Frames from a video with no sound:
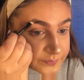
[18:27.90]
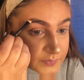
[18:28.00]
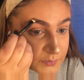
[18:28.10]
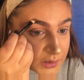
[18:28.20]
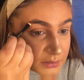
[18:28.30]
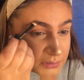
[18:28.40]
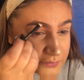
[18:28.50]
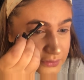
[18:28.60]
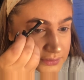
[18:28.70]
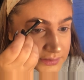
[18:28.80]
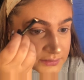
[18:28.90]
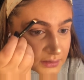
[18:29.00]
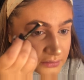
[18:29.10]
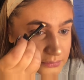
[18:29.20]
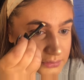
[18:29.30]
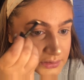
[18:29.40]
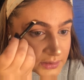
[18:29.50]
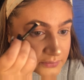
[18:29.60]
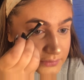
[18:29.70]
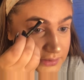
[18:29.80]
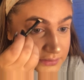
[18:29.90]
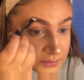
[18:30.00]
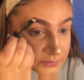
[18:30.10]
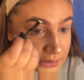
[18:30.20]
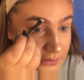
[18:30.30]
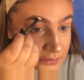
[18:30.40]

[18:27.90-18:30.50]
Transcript: Oh my god, my voice sounds horrible today. I'm really sorry.